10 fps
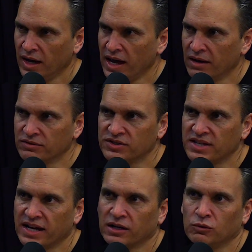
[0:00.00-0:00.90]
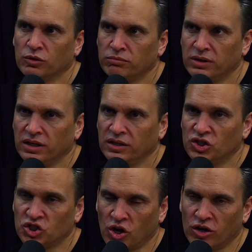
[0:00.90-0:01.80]
And second would be
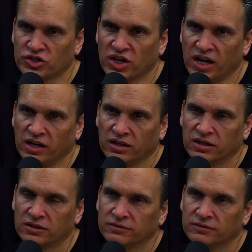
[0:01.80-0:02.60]
Shawshank.